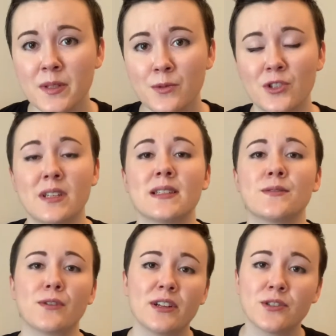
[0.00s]
which stands
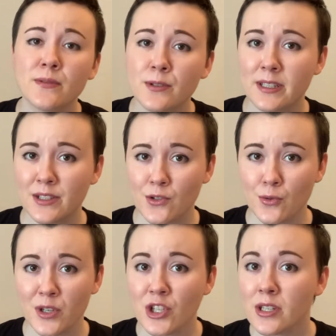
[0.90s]
for introverted
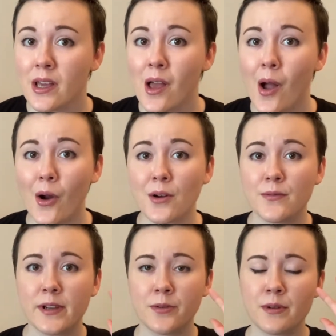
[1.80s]
intuition, are
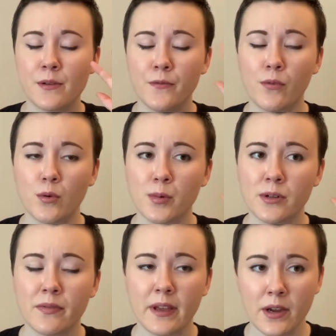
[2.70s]
very
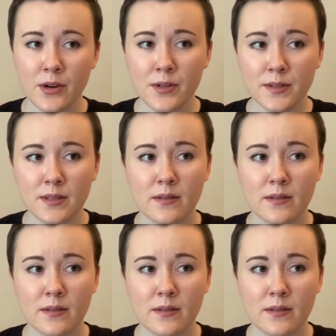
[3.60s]
forward thinkers.